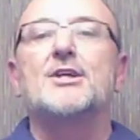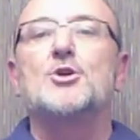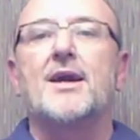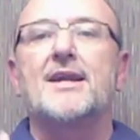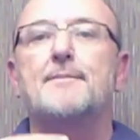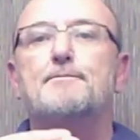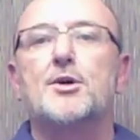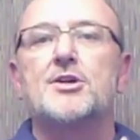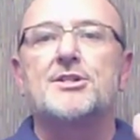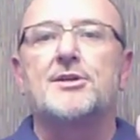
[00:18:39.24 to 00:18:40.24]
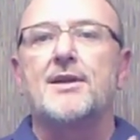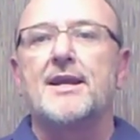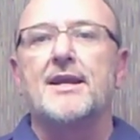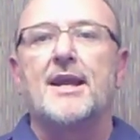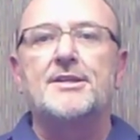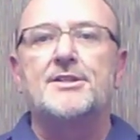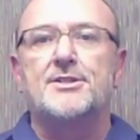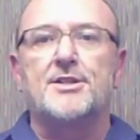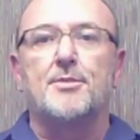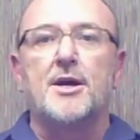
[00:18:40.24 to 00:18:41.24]
that you are in a personal
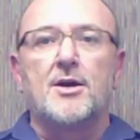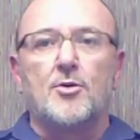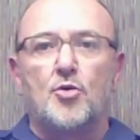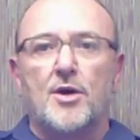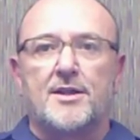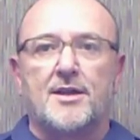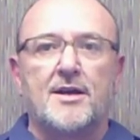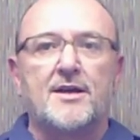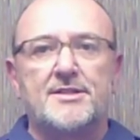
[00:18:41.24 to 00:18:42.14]
relationship with